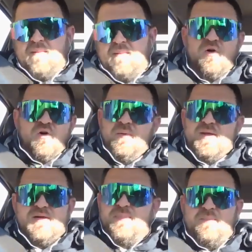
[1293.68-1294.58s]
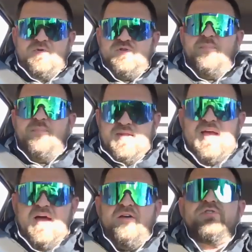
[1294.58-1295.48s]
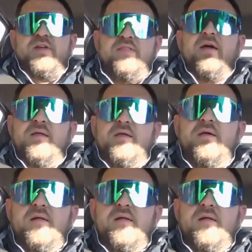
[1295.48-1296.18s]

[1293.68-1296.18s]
I'm not going to be some people's cup of tea. I understand that.